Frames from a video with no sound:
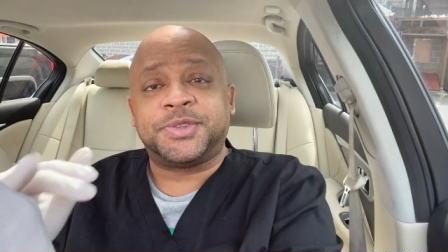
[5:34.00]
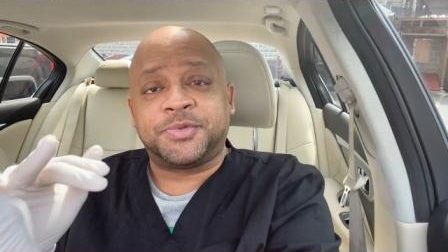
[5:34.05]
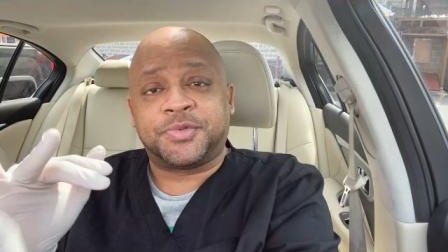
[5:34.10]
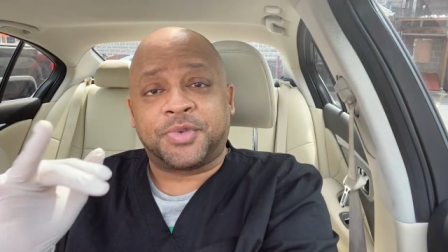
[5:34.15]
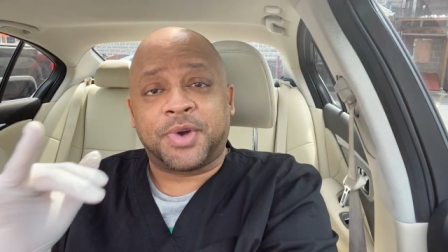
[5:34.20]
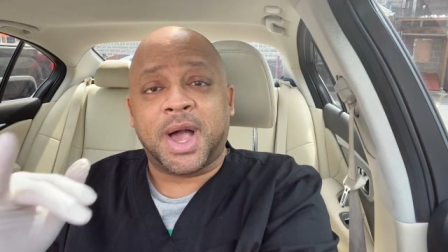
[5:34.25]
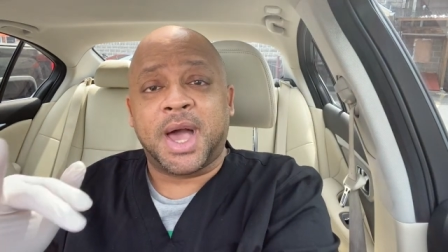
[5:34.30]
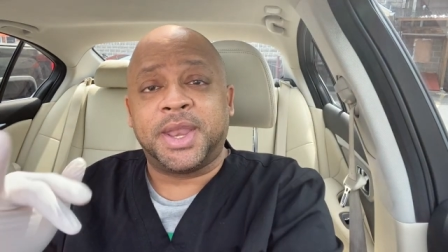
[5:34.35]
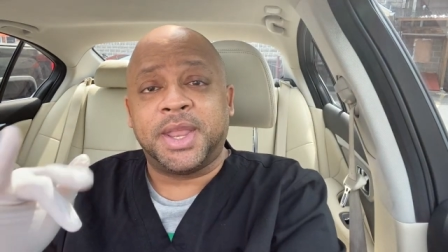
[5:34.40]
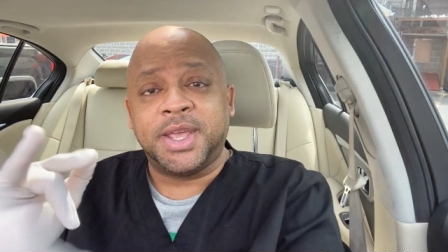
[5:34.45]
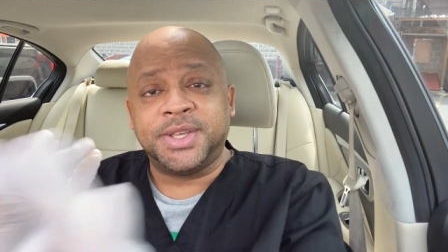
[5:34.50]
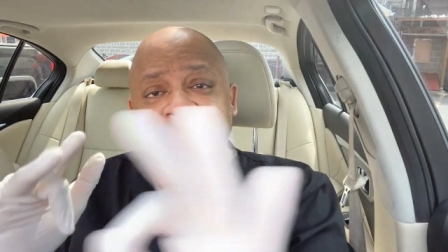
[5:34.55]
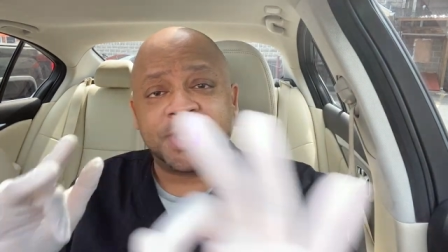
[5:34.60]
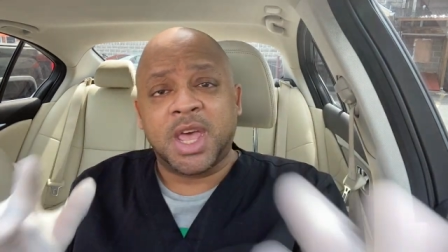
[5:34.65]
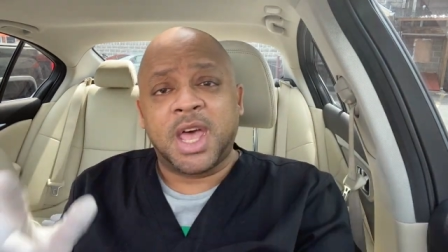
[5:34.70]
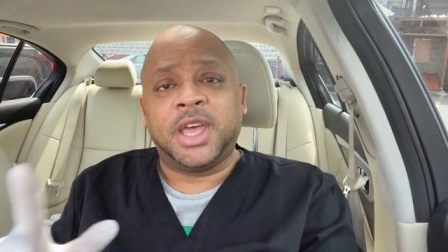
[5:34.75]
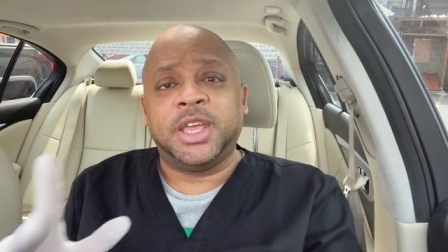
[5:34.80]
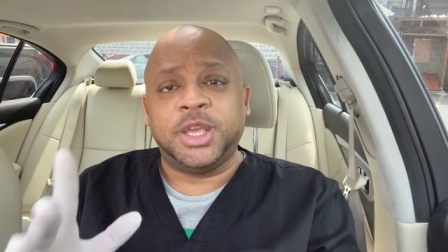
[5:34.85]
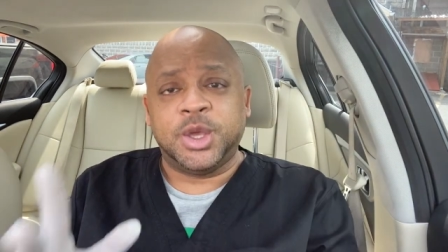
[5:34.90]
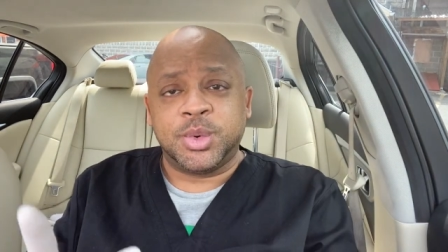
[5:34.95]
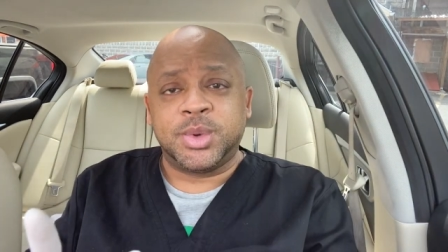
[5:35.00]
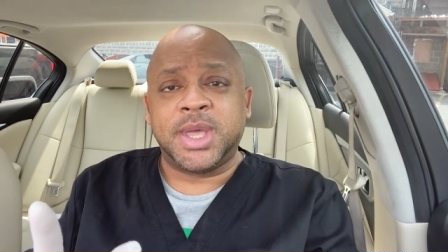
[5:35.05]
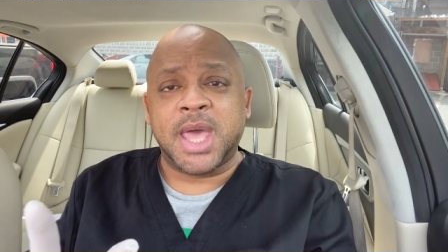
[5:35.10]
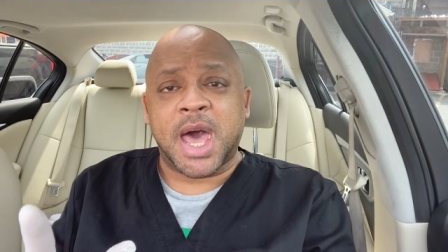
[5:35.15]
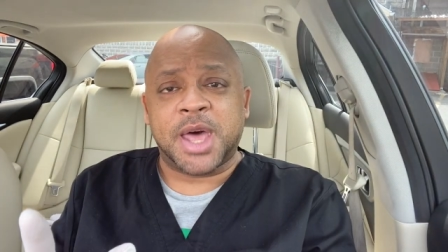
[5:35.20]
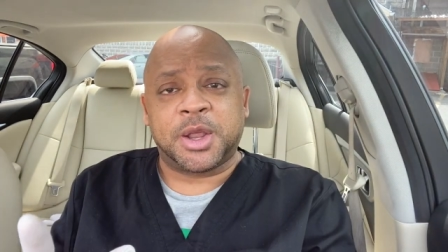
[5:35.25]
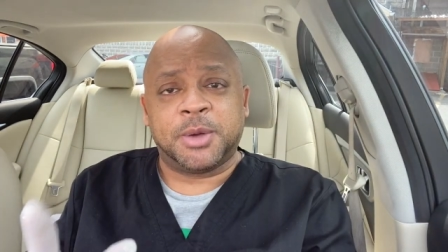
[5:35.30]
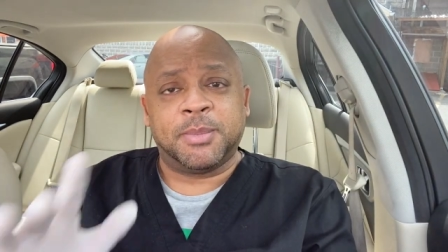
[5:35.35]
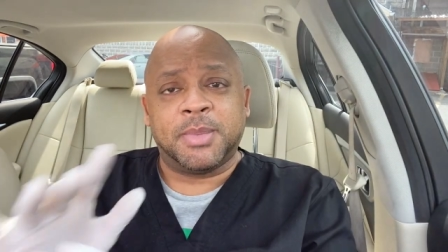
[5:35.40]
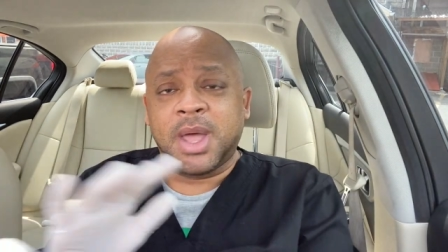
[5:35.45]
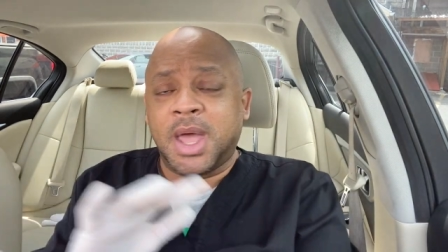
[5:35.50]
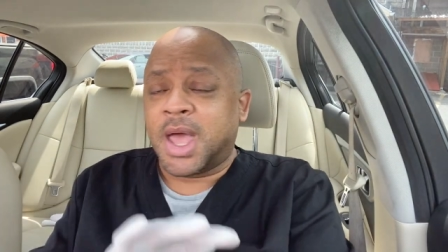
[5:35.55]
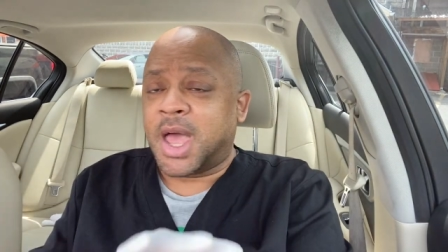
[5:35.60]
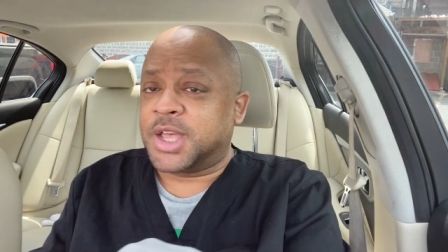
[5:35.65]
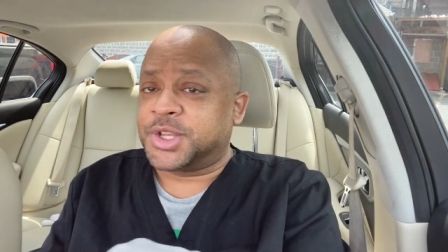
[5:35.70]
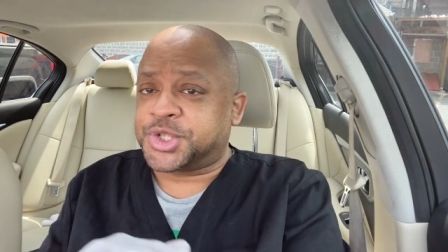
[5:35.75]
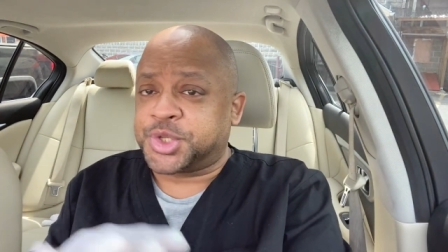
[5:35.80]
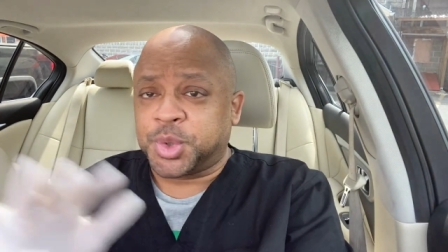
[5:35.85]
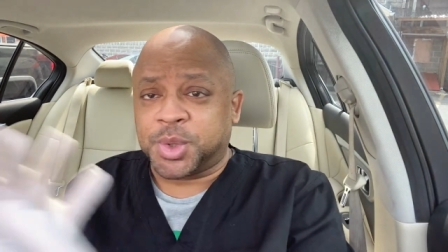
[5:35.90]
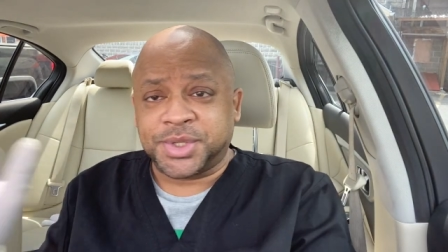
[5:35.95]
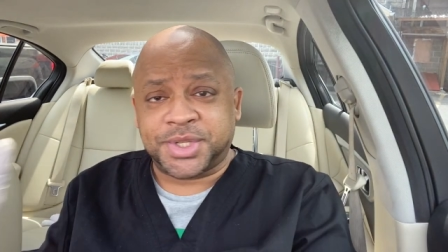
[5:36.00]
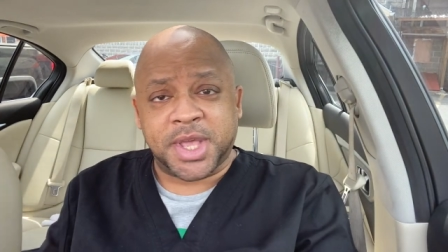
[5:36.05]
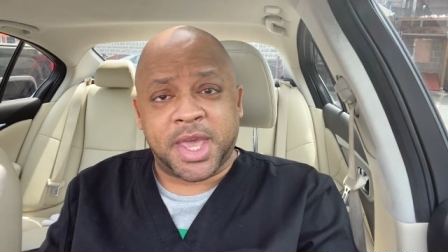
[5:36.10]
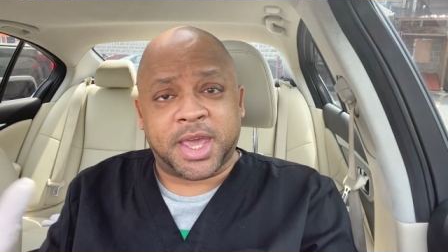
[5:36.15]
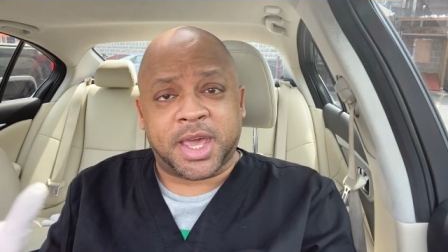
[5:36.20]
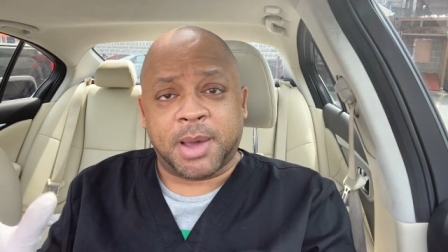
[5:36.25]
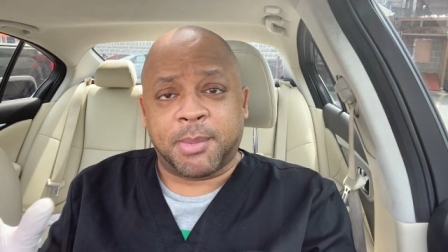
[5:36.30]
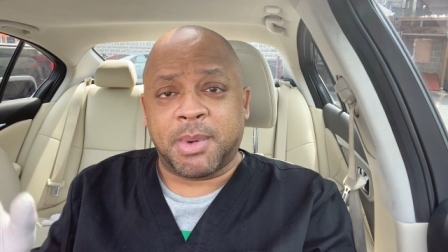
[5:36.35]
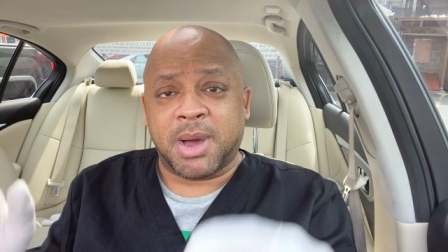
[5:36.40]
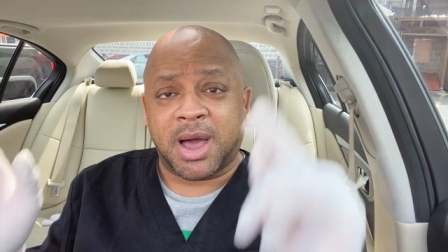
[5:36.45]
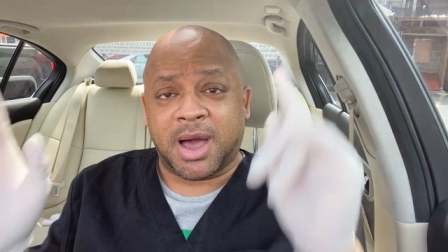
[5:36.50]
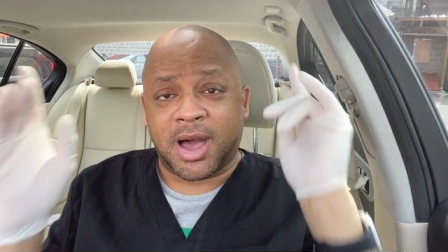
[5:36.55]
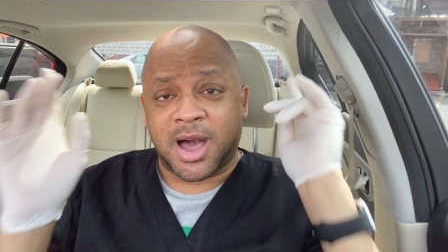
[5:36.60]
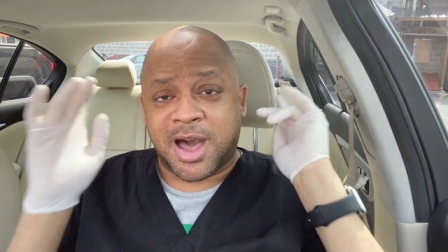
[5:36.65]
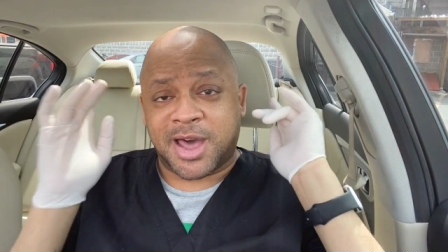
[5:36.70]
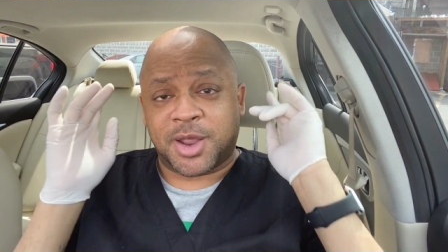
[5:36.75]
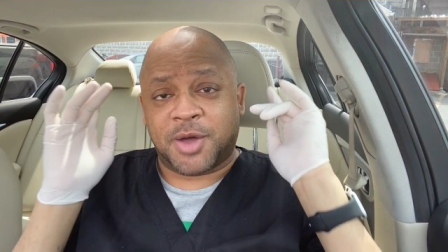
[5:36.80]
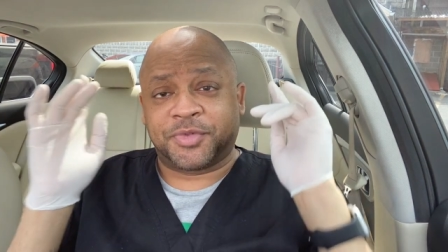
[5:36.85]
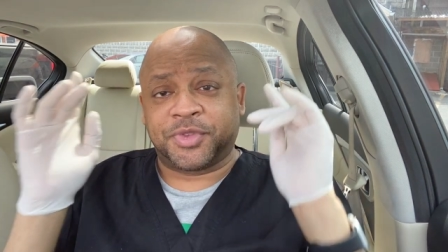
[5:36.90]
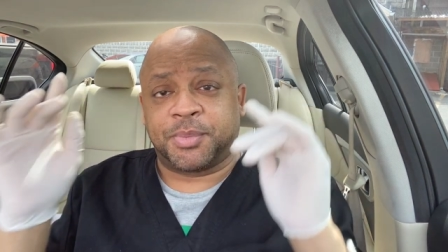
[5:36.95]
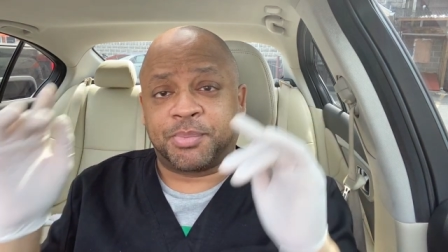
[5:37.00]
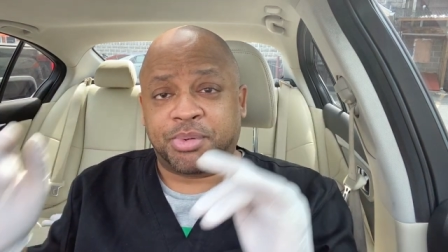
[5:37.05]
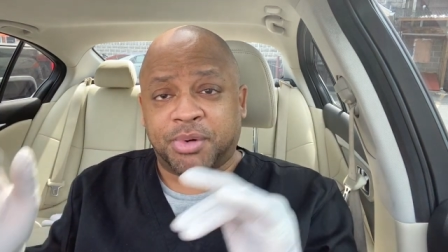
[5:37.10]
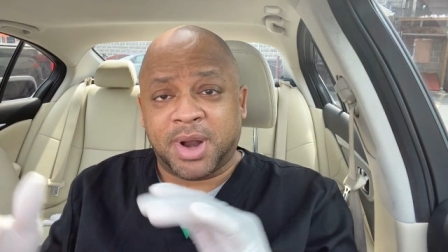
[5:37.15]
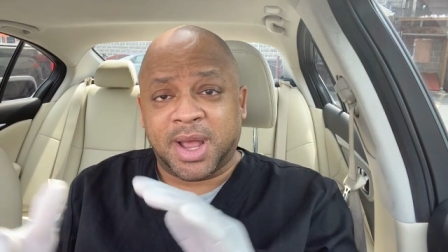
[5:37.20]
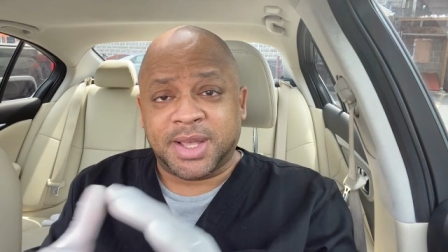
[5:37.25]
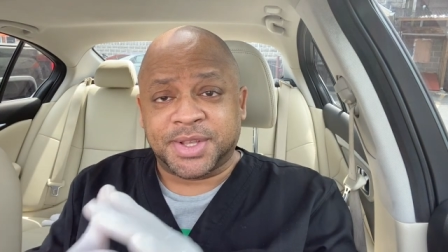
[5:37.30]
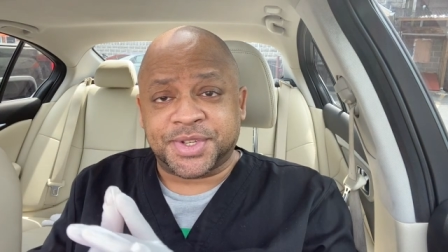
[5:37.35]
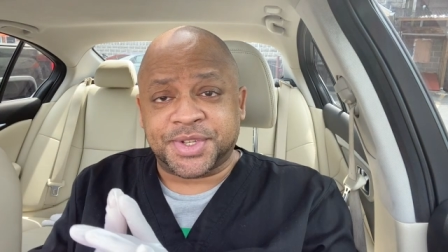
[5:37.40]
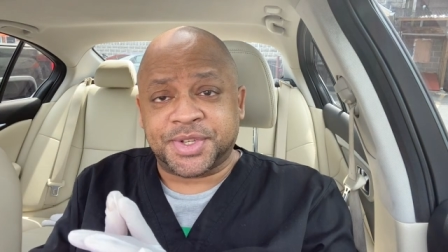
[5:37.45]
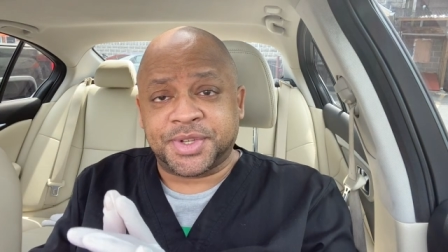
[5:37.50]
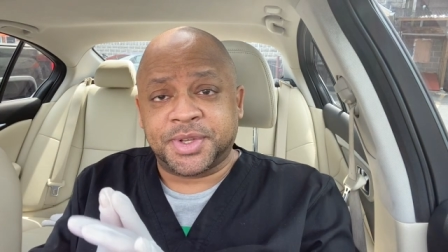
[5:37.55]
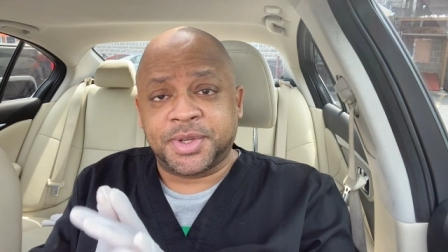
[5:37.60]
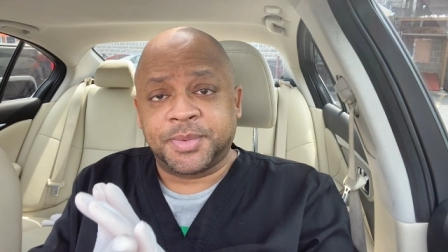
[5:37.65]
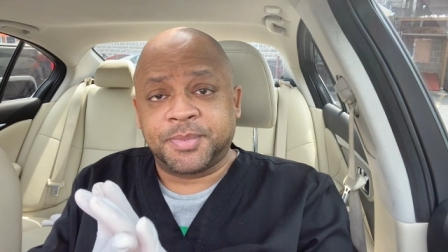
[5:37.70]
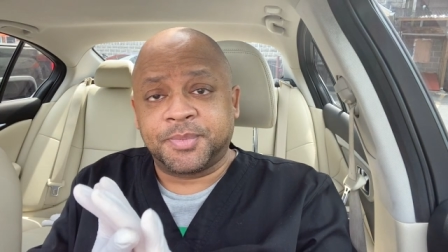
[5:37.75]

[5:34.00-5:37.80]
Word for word: and Fridays, you get them as soon as they come out hot off the press.